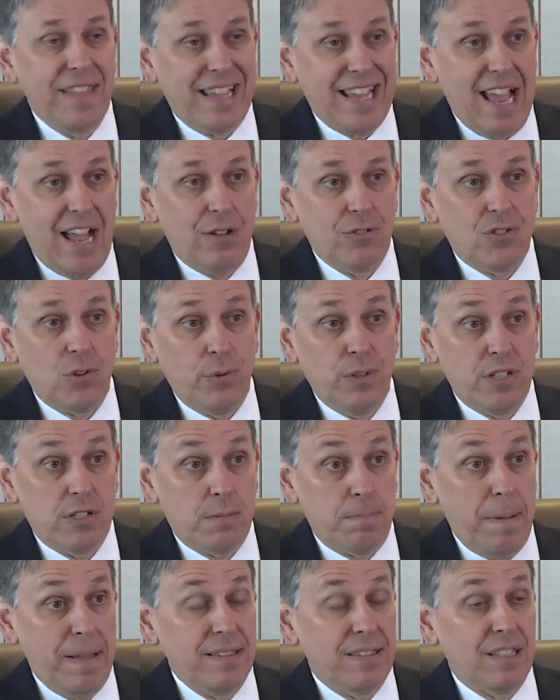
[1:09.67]
The council has
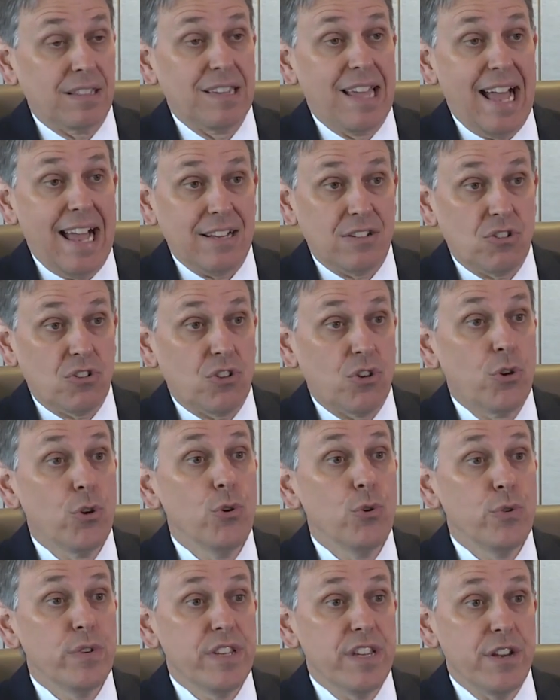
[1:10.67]
spent the last
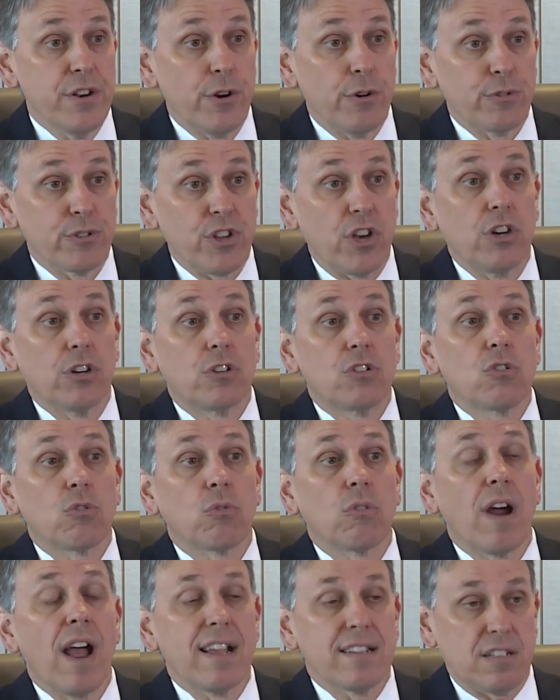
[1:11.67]
two years
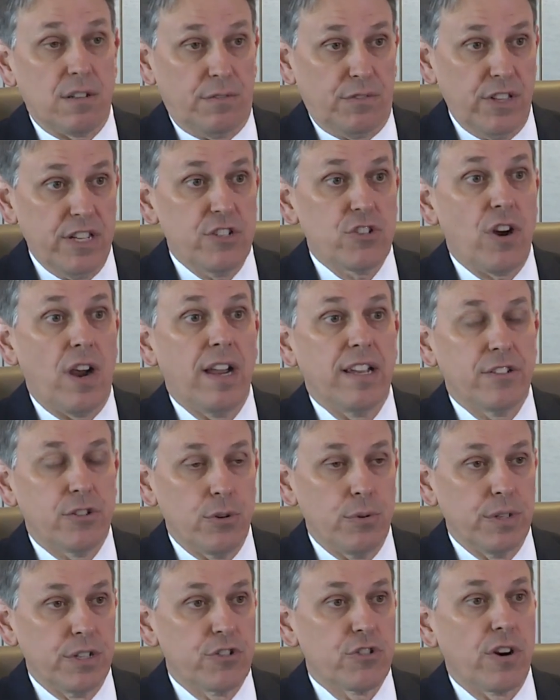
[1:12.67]
aggressively trying
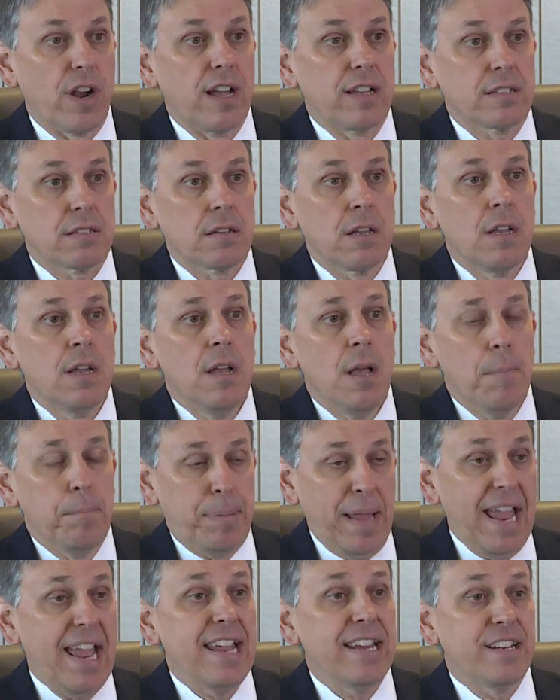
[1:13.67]
to address
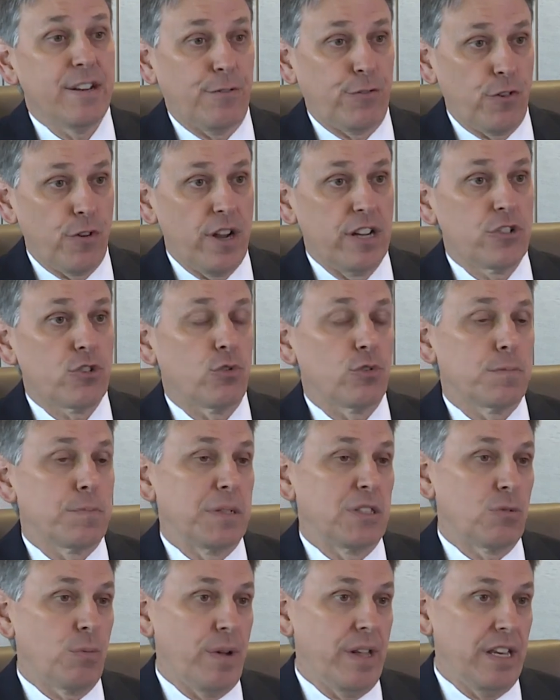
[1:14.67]
pay differentials
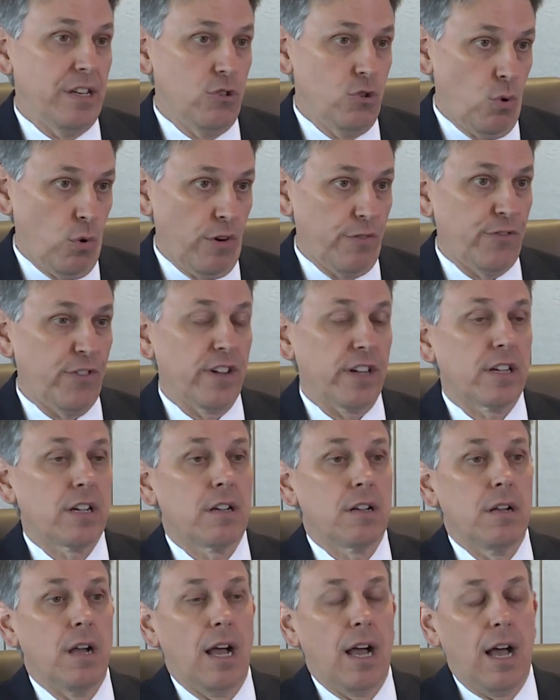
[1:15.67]
between Norfolk,
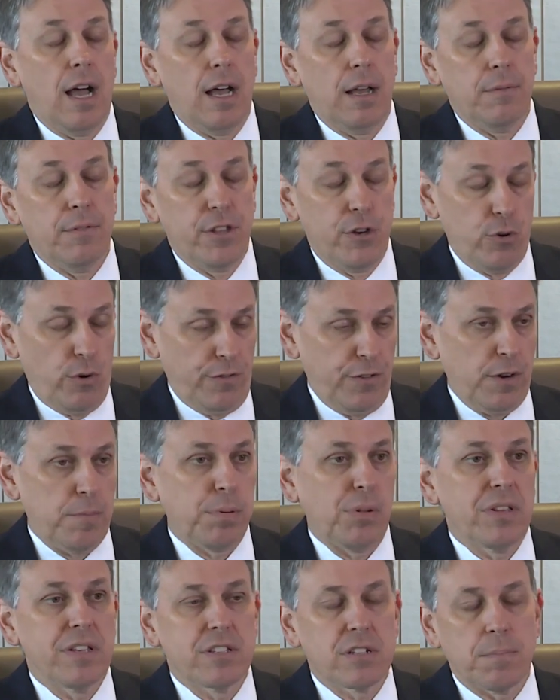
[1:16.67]
uh, the
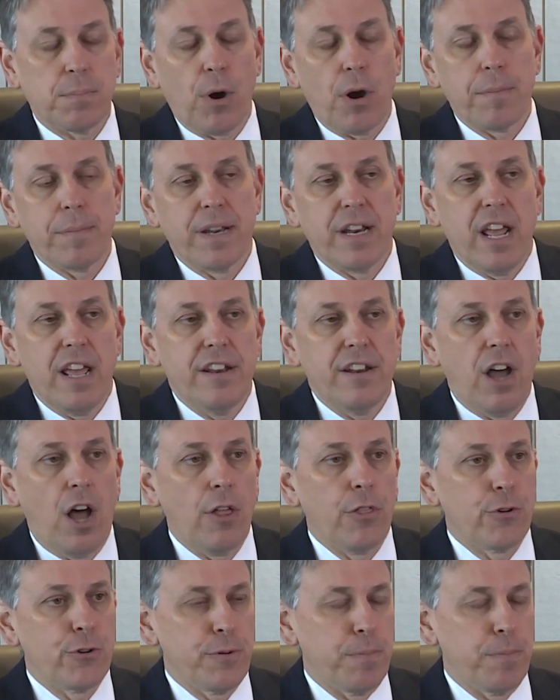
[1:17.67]
Norfolk Police Department, and other